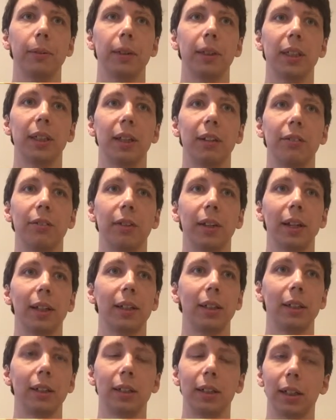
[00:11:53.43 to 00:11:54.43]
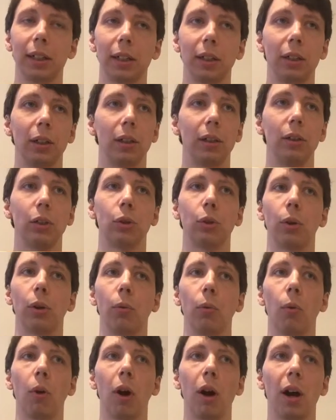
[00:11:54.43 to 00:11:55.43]
stuff like just like
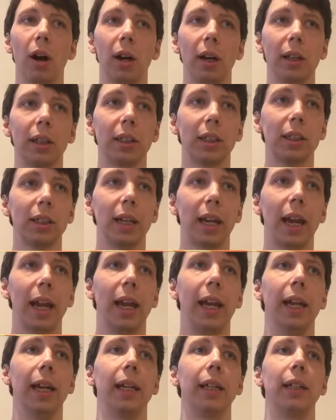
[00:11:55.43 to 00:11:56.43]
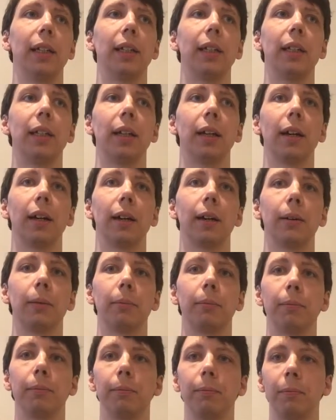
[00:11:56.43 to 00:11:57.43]
short walks and
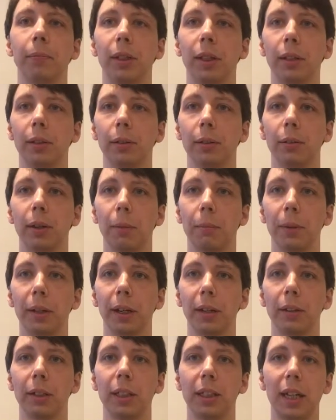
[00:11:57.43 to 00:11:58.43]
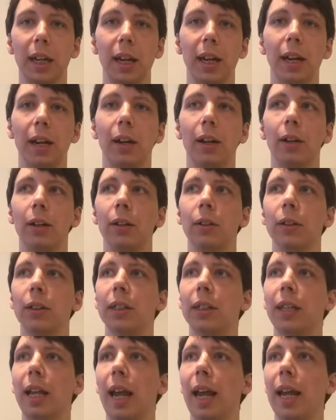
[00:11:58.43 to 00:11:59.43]
up and down
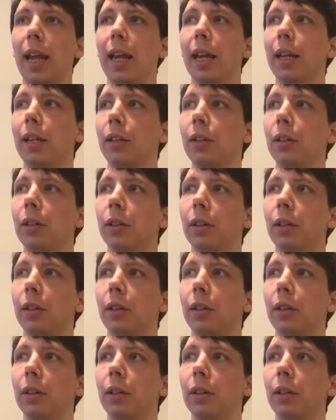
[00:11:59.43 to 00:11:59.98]
stairs, and